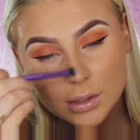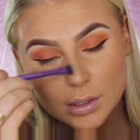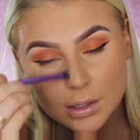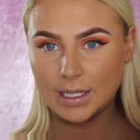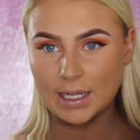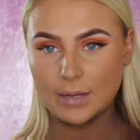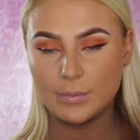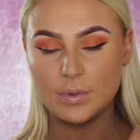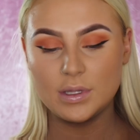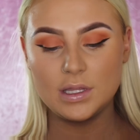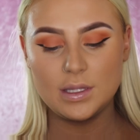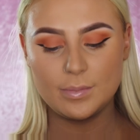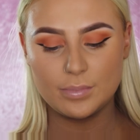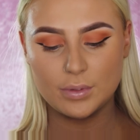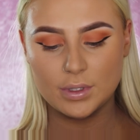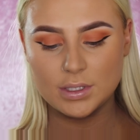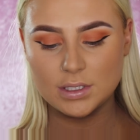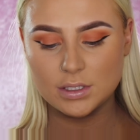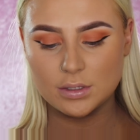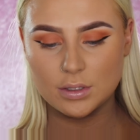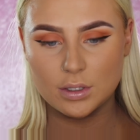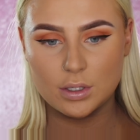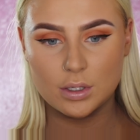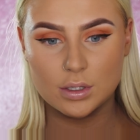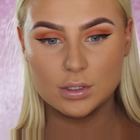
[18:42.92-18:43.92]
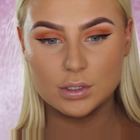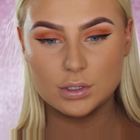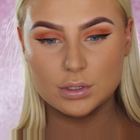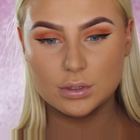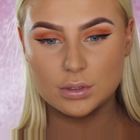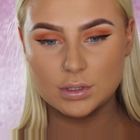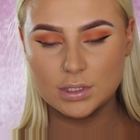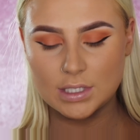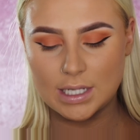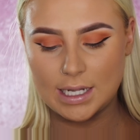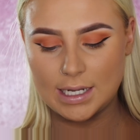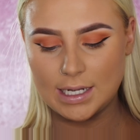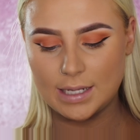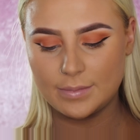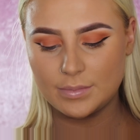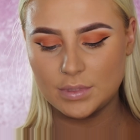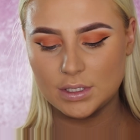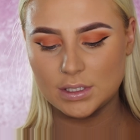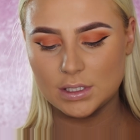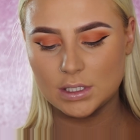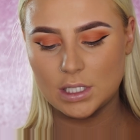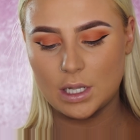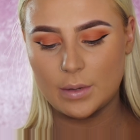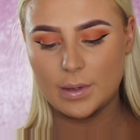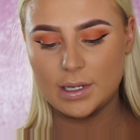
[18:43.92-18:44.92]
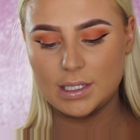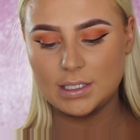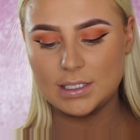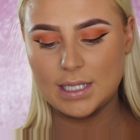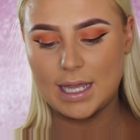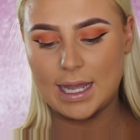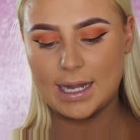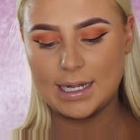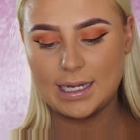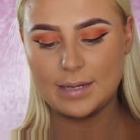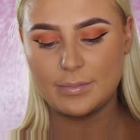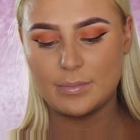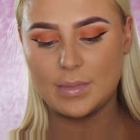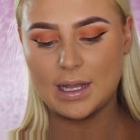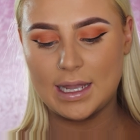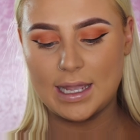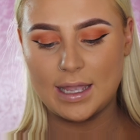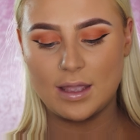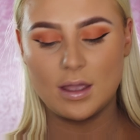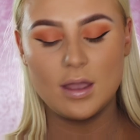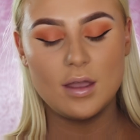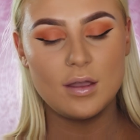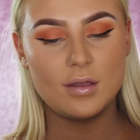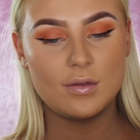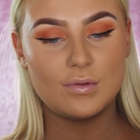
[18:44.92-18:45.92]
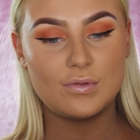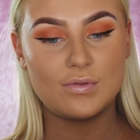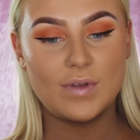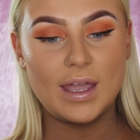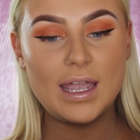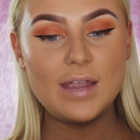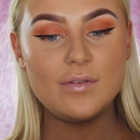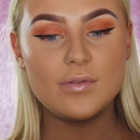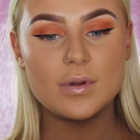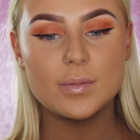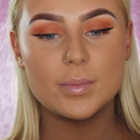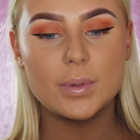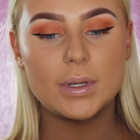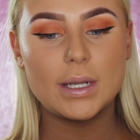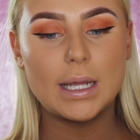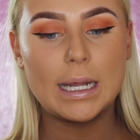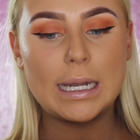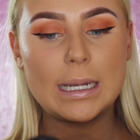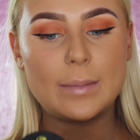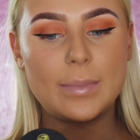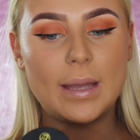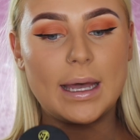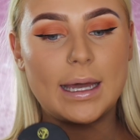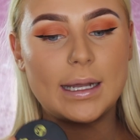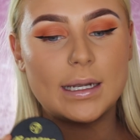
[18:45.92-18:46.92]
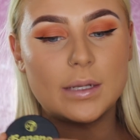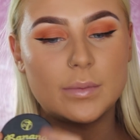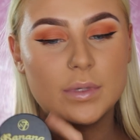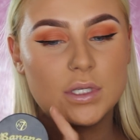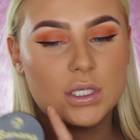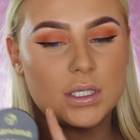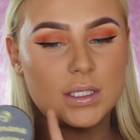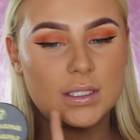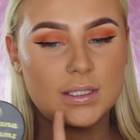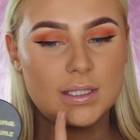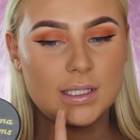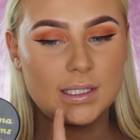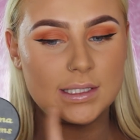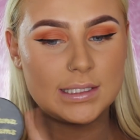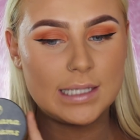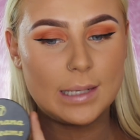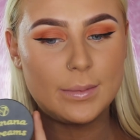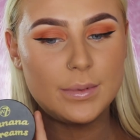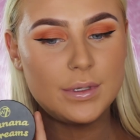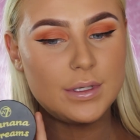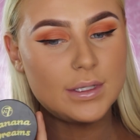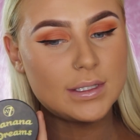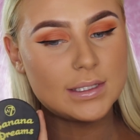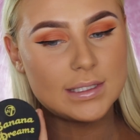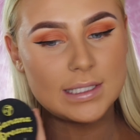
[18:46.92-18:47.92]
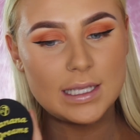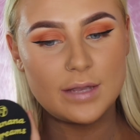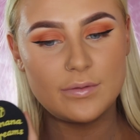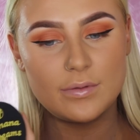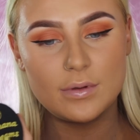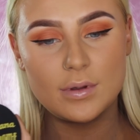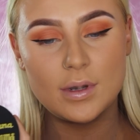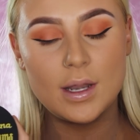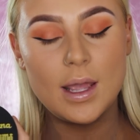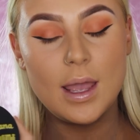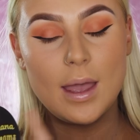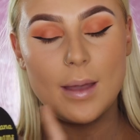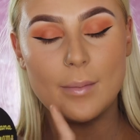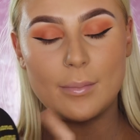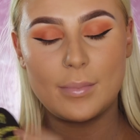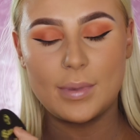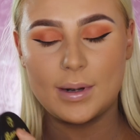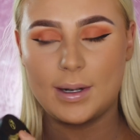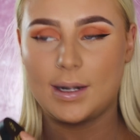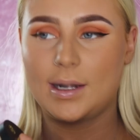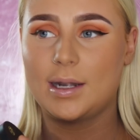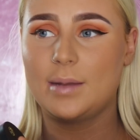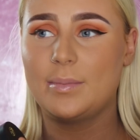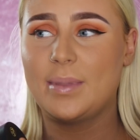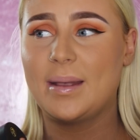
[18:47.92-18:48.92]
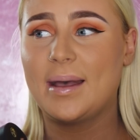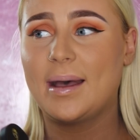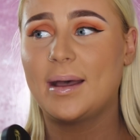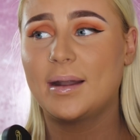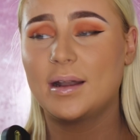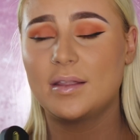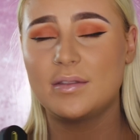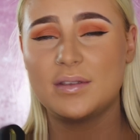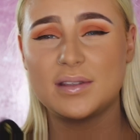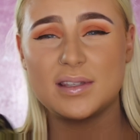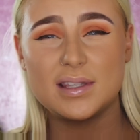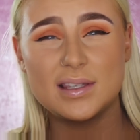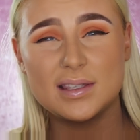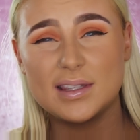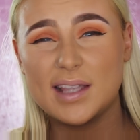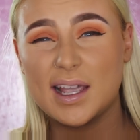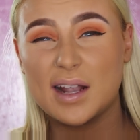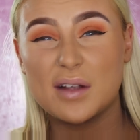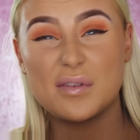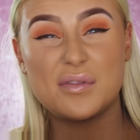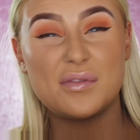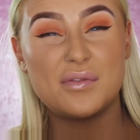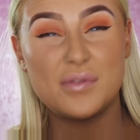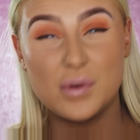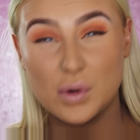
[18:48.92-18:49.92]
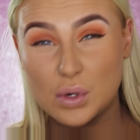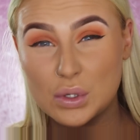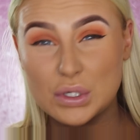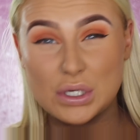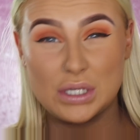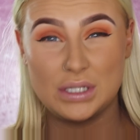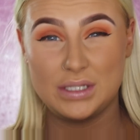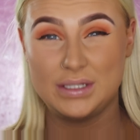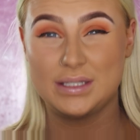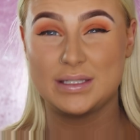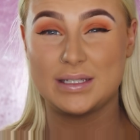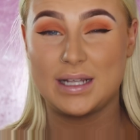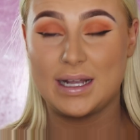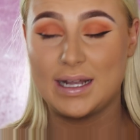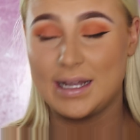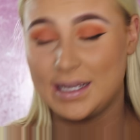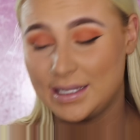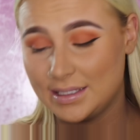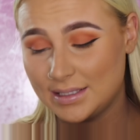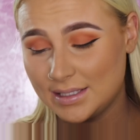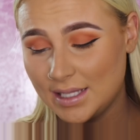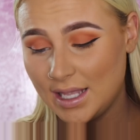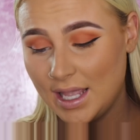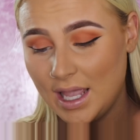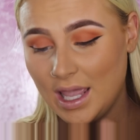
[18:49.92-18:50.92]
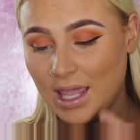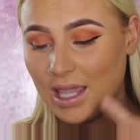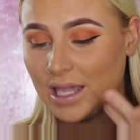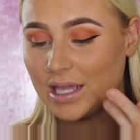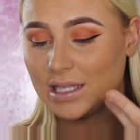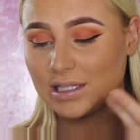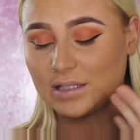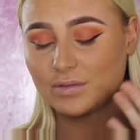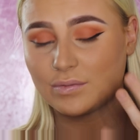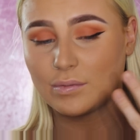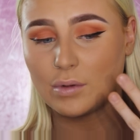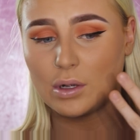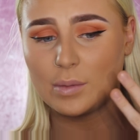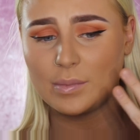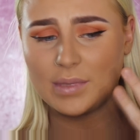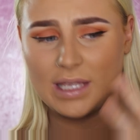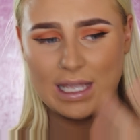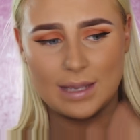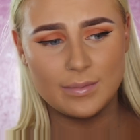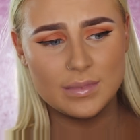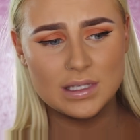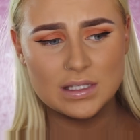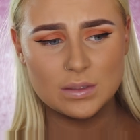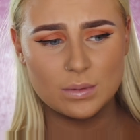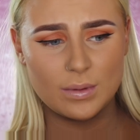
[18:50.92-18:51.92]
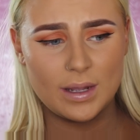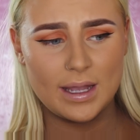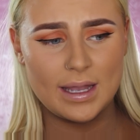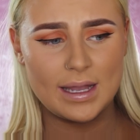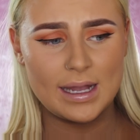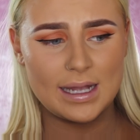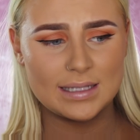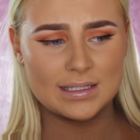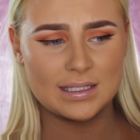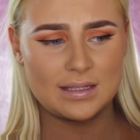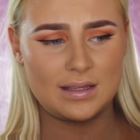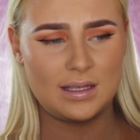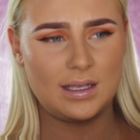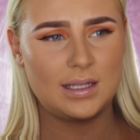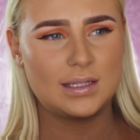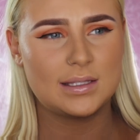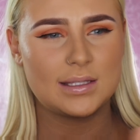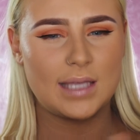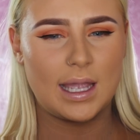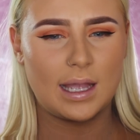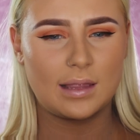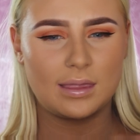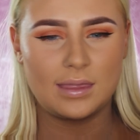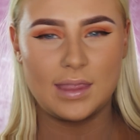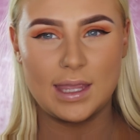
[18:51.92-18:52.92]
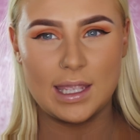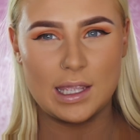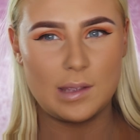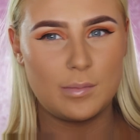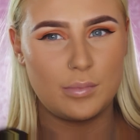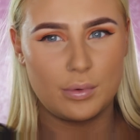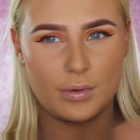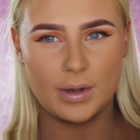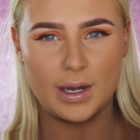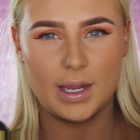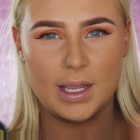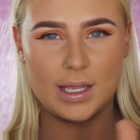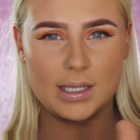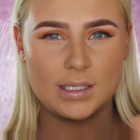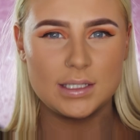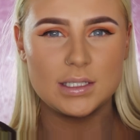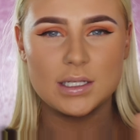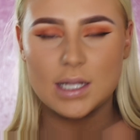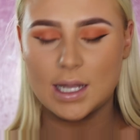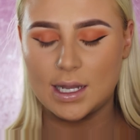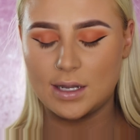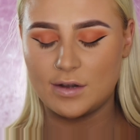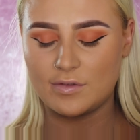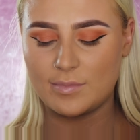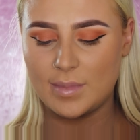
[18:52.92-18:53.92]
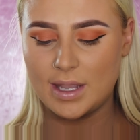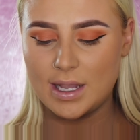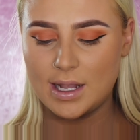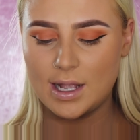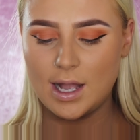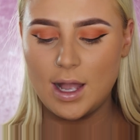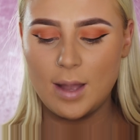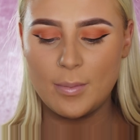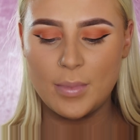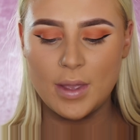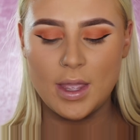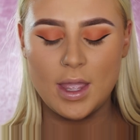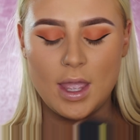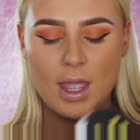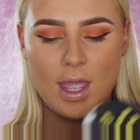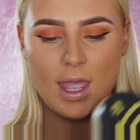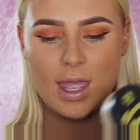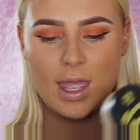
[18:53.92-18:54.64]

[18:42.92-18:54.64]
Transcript: Okay, with the bronzer and contour done, I'm just going to add in my favourite banana powder, which is the W seven banana powder. This is like four dollars, guys. It's from Chemist Warehouse. I think it's like their brand kind of makeup.